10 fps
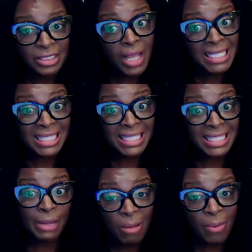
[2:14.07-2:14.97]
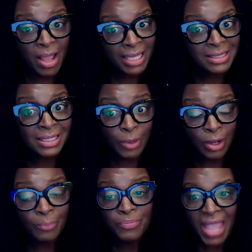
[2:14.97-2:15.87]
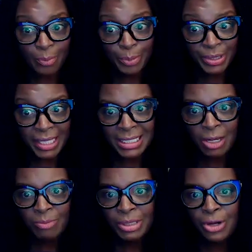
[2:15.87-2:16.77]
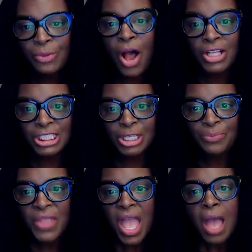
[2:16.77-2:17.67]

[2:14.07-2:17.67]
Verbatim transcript: So guys, they were on my podcast as well. I'll put that down below also.